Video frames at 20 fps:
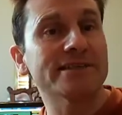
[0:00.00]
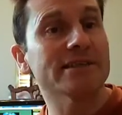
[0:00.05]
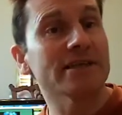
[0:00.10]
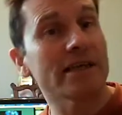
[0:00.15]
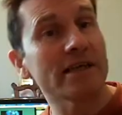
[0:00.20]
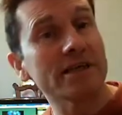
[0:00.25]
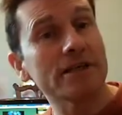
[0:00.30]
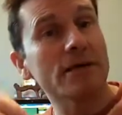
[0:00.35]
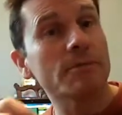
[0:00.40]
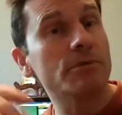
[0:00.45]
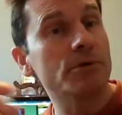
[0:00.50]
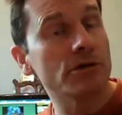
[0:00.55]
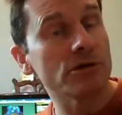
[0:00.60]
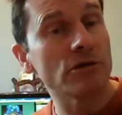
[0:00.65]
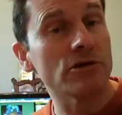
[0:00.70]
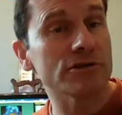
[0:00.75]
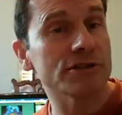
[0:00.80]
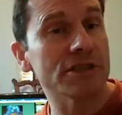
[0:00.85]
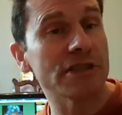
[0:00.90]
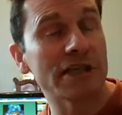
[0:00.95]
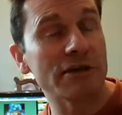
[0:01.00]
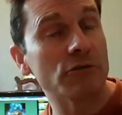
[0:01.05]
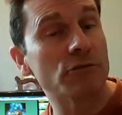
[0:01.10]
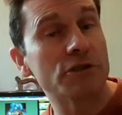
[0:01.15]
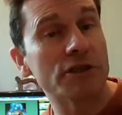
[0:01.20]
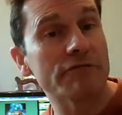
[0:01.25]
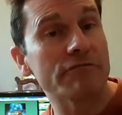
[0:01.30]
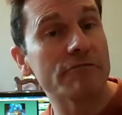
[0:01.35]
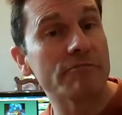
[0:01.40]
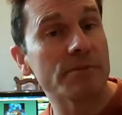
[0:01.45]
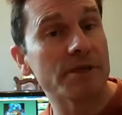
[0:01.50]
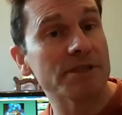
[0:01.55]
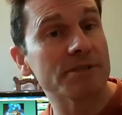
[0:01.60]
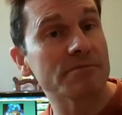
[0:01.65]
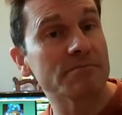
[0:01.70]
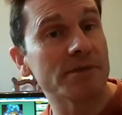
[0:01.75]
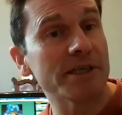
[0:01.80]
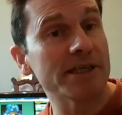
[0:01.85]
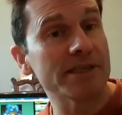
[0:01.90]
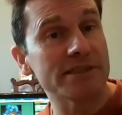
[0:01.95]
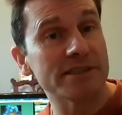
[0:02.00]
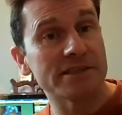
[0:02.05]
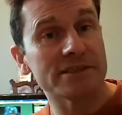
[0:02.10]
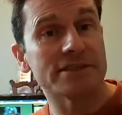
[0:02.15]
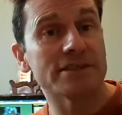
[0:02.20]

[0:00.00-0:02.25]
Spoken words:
and I put lots of little different bits and pieces,